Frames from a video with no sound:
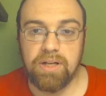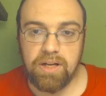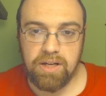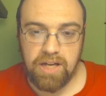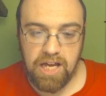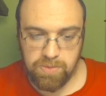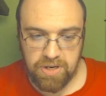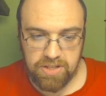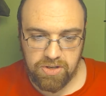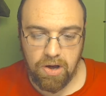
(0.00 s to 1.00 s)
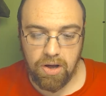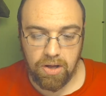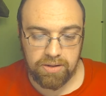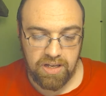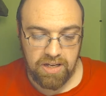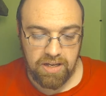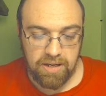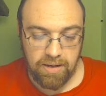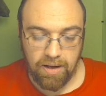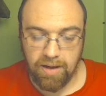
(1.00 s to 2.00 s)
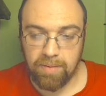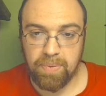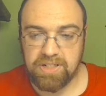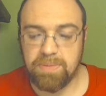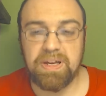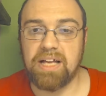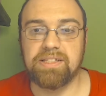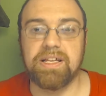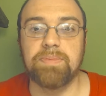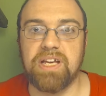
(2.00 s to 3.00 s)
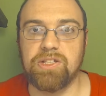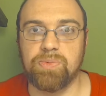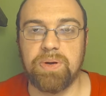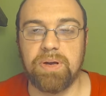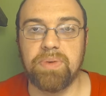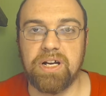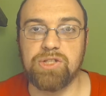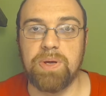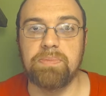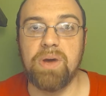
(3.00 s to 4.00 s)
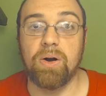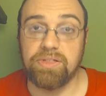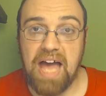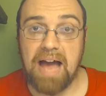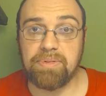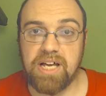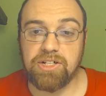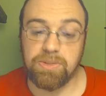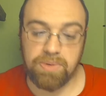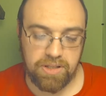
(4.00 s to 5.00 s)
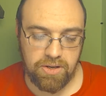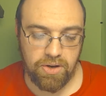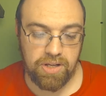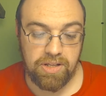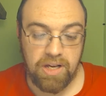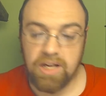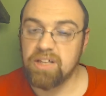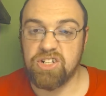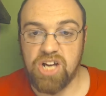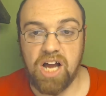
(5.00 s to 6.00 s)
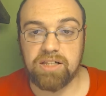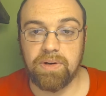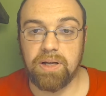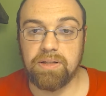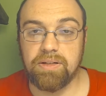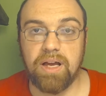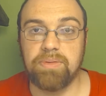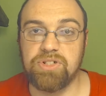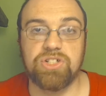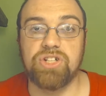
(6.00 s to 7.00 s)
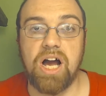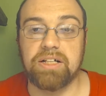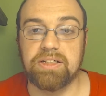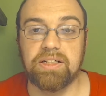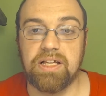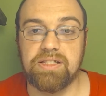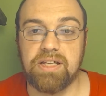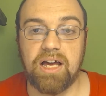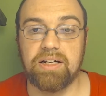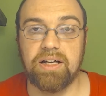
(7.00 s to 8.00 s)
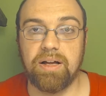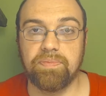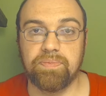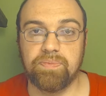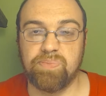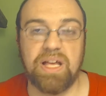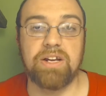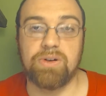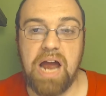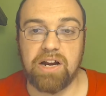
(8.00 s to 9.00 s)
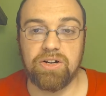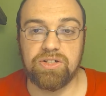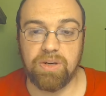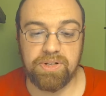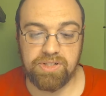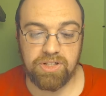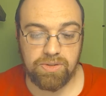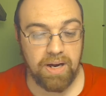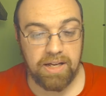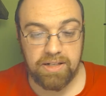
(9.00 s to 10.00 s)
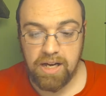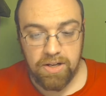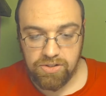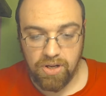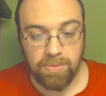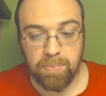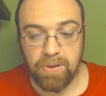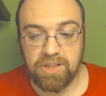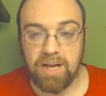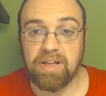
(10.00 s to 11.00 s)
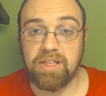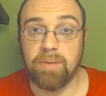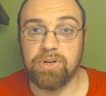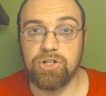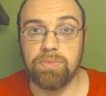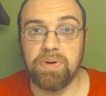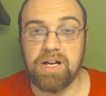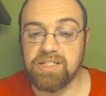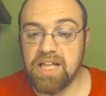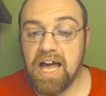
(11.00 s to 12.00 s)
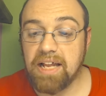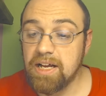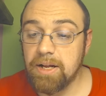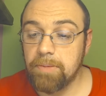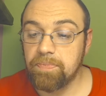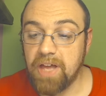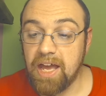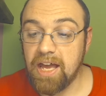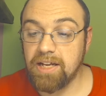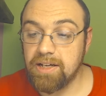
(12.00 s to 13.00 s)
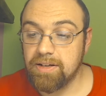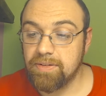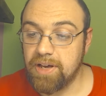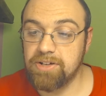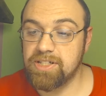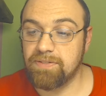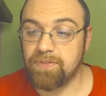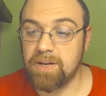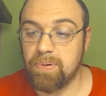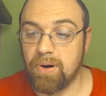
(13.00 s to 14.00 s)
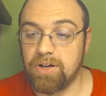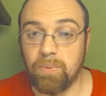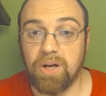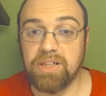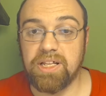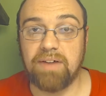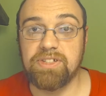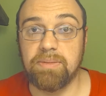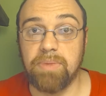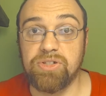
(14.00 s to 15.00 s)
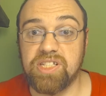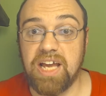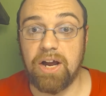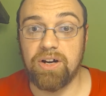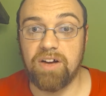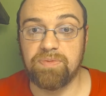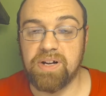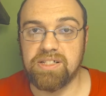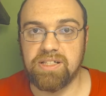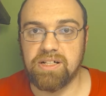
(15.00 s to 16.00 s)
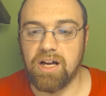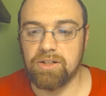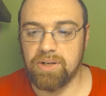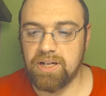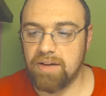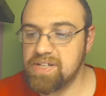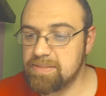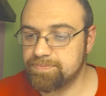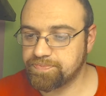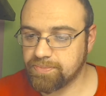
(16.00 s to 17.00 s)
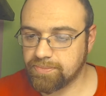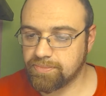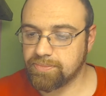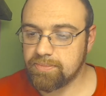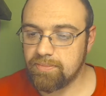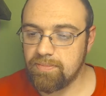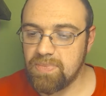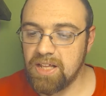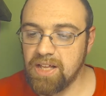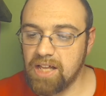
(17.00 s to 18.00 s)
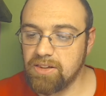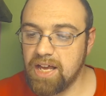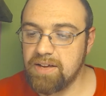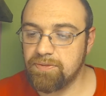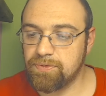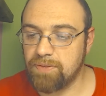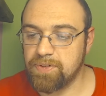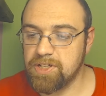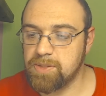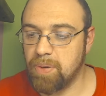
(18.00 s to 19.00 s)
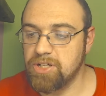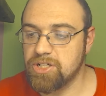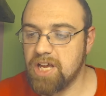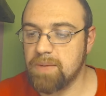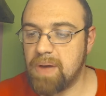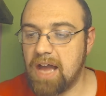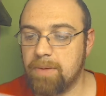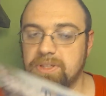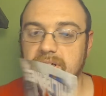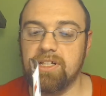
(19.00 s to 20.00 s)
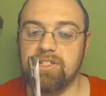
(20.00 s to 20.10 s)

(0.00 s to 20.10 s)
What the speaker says: is what it's called. But to me, I keep saying sweet cream, but it's sweet milk. That was actually really good. The chocolate one, it was just chocolate inside a plain cracker, so it wasn't as great. So I'm going to put them at number 2 because of that. And here's the funny part. The one that I was the most scared of because of the coloring of it, that light and fluffy sponge cake packed with delicious